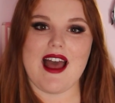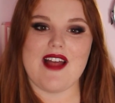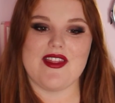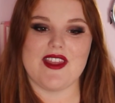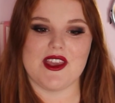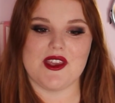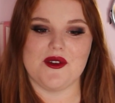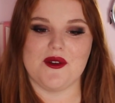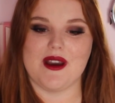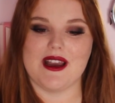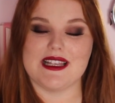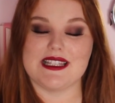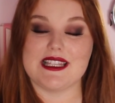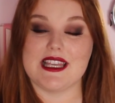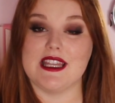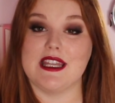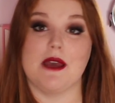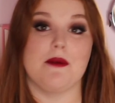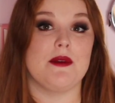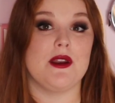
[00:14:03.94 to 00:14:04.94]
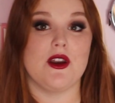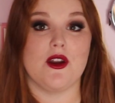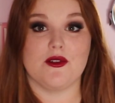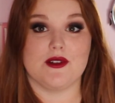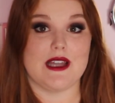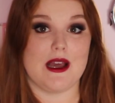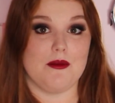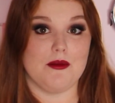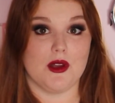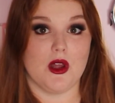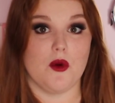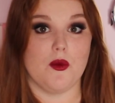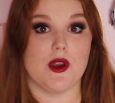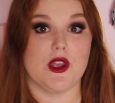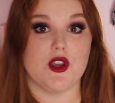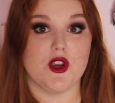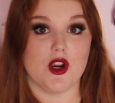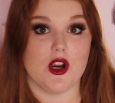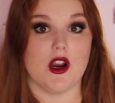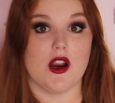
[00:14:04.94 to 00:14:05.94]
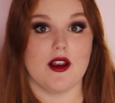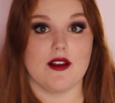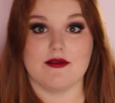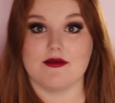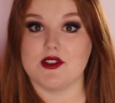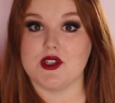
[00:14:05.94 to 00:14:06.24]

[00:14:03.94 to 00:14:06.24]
and that you guys can let me know down below what your